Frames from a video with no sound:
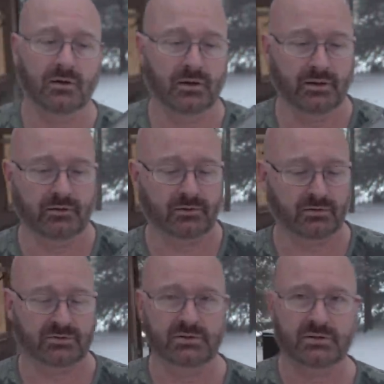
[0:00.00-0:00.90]
And
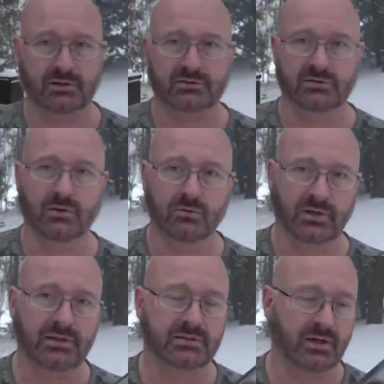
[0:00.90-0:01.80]
since there's no
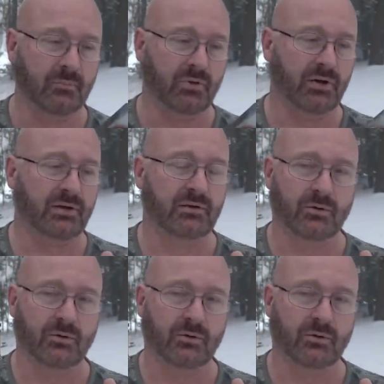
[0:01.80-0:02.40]
date stamp on it,